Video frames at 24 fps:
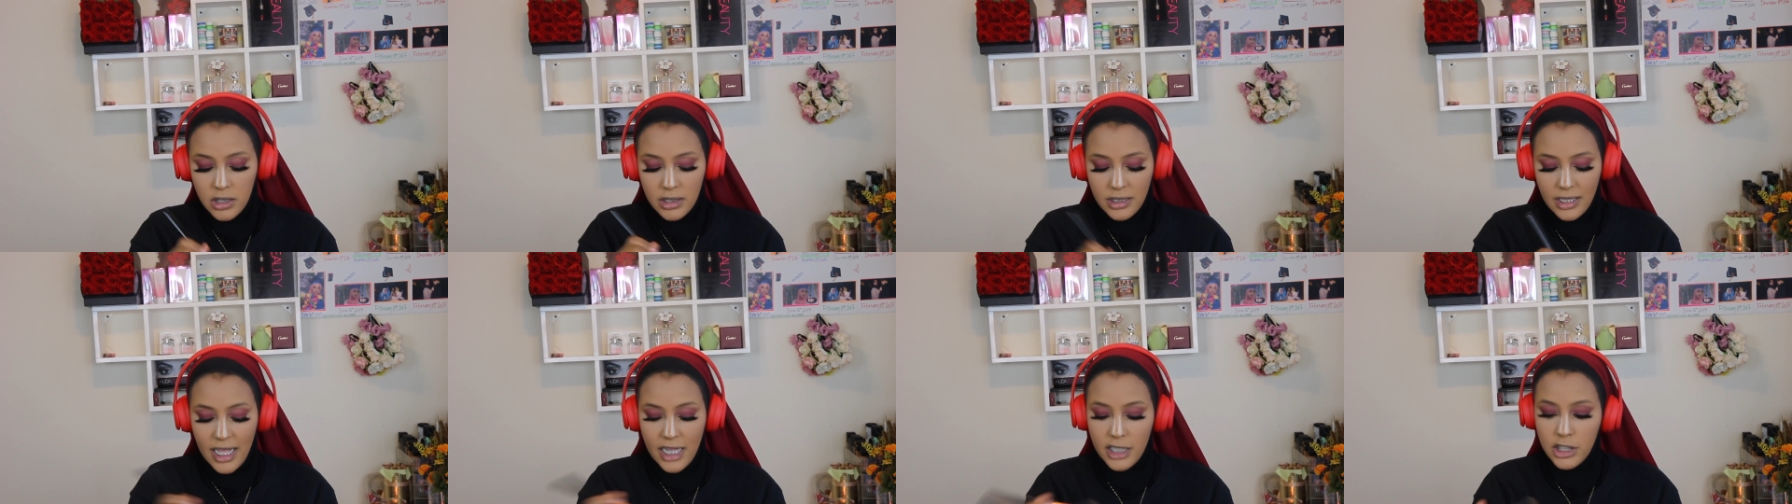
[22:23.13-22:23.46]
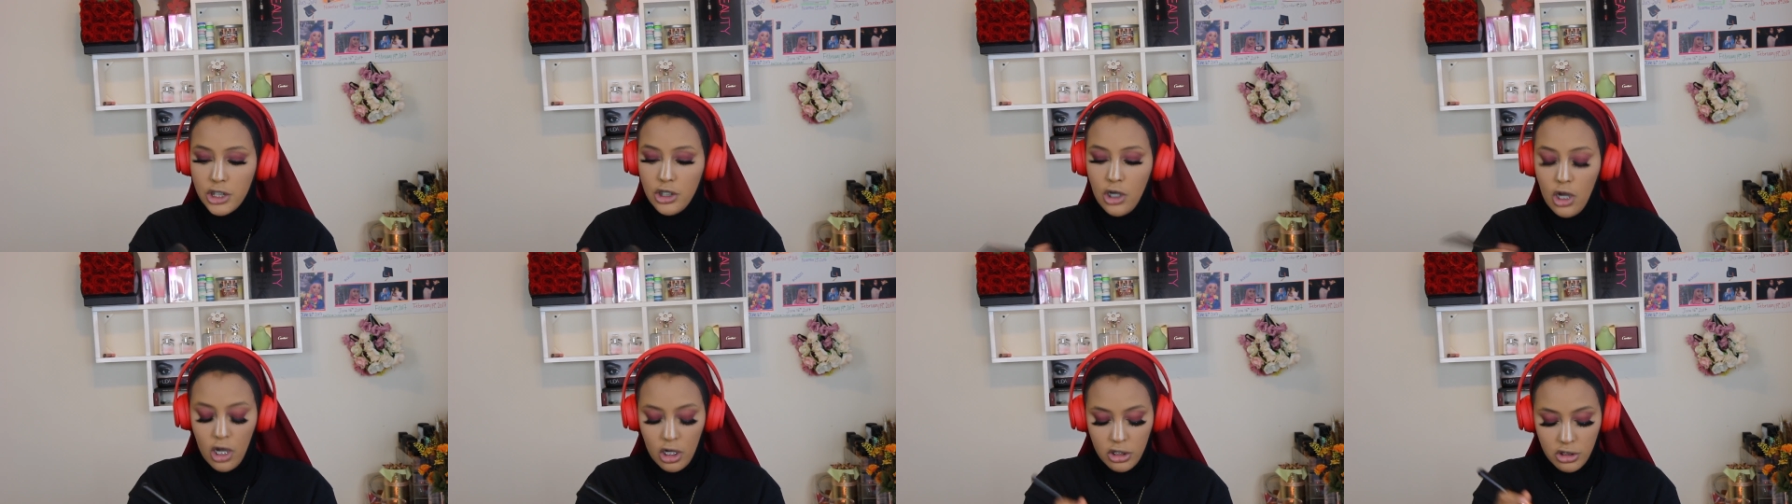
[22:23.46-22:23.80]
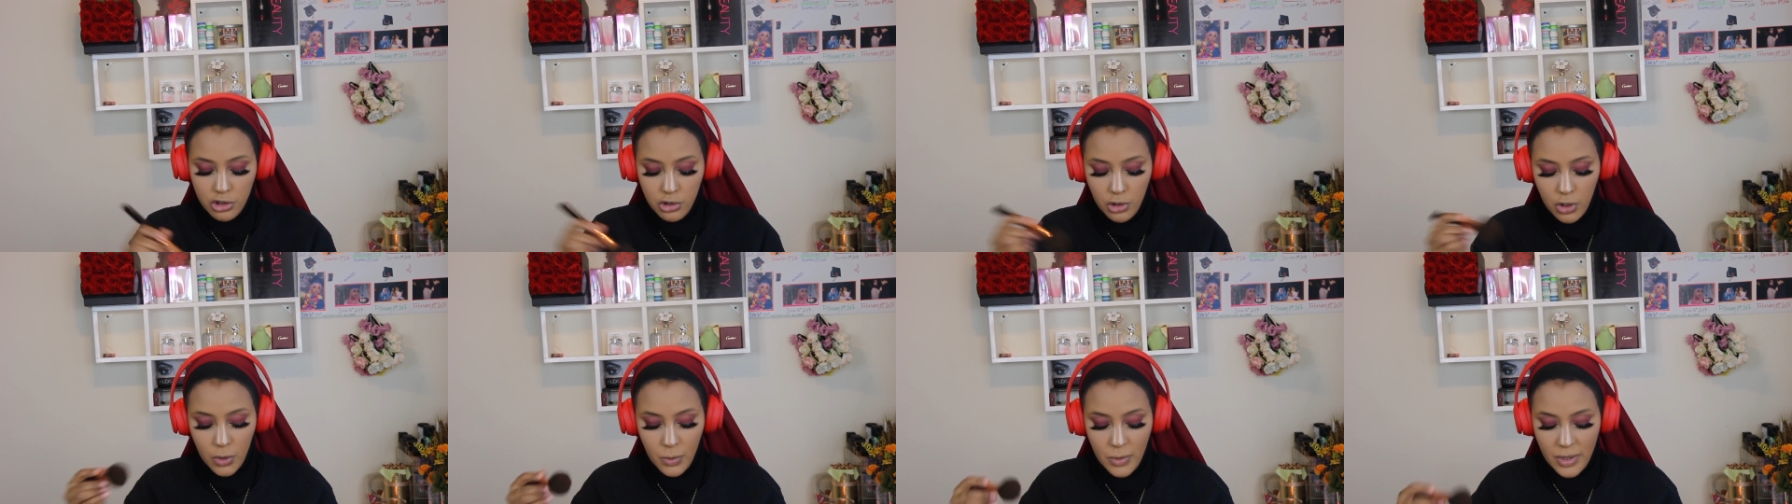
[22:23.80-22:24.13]
slash
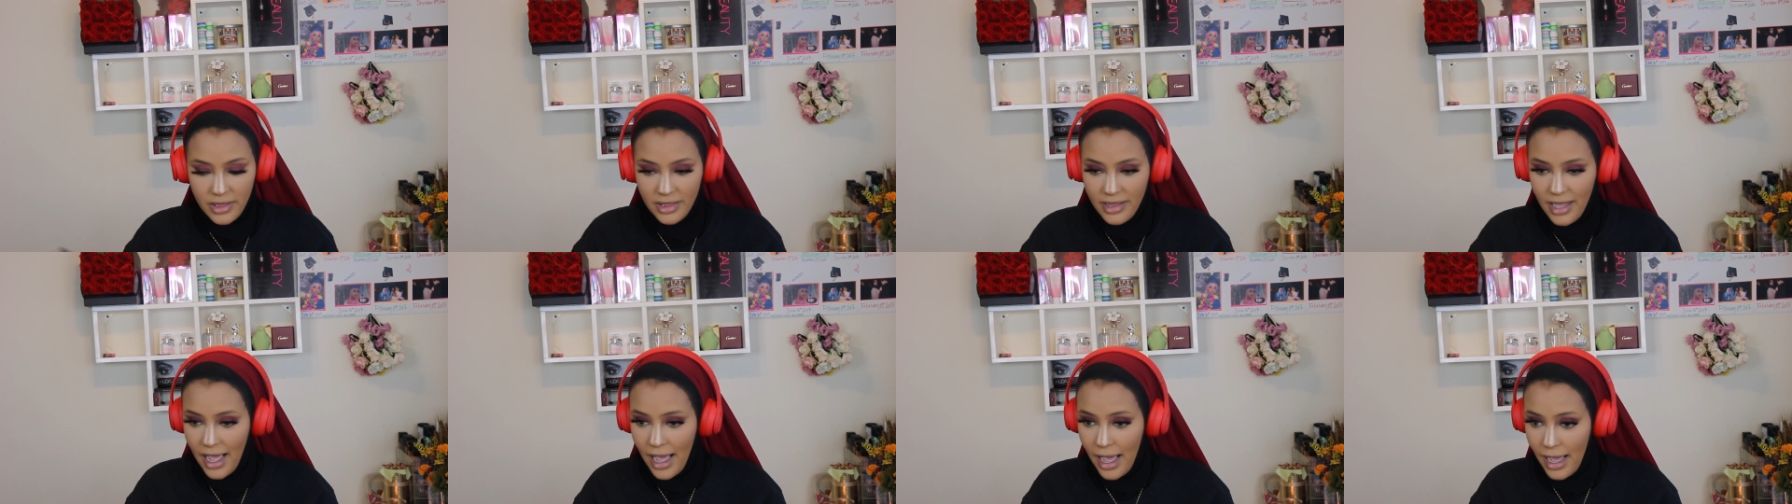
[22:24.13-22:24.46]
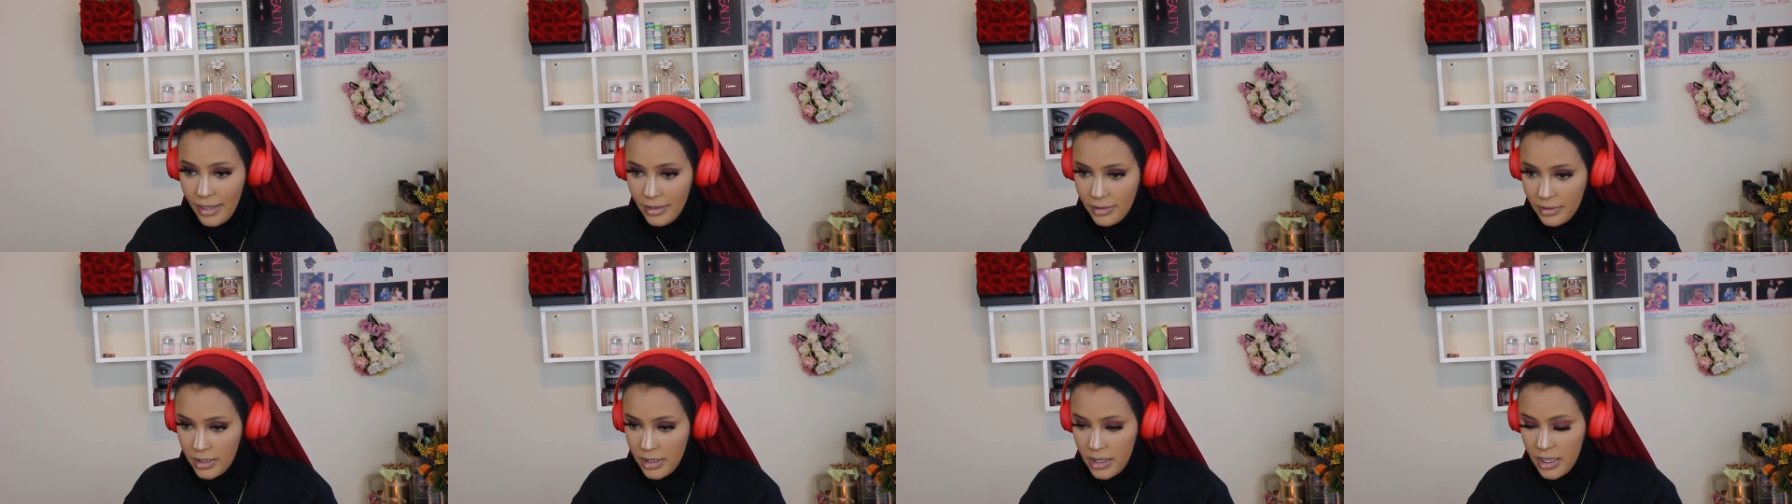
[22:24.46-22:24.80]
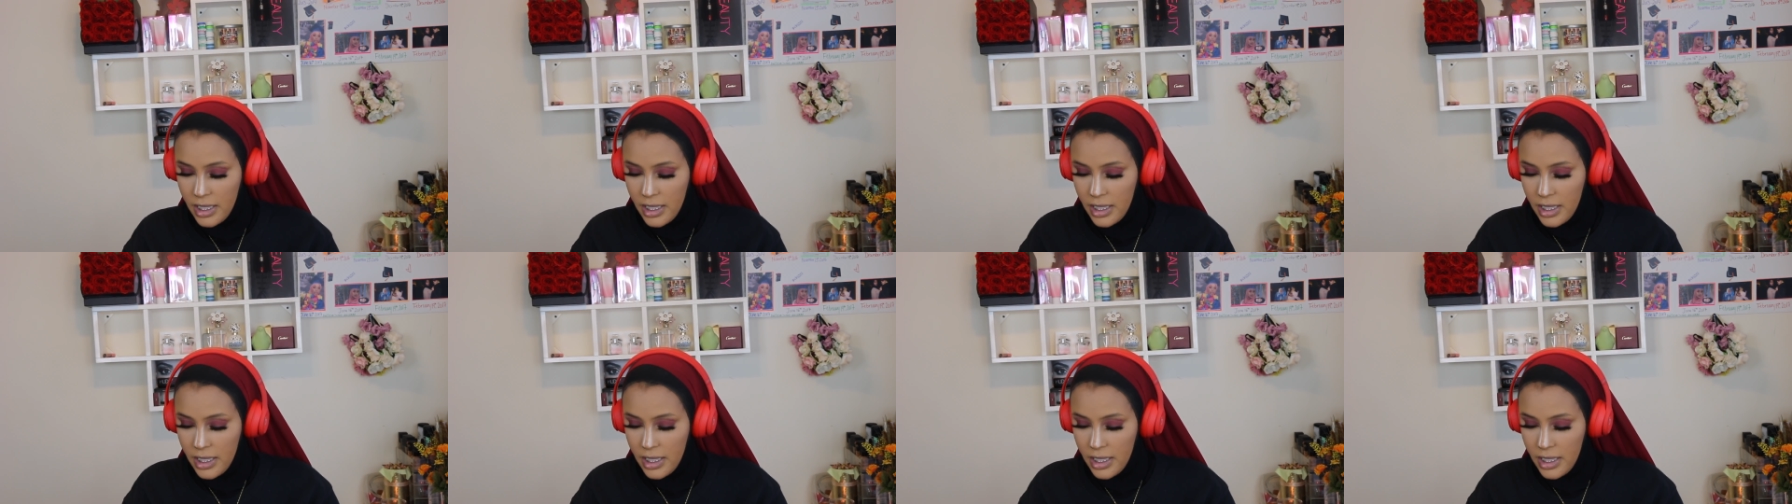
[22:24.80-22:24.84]
contour with that.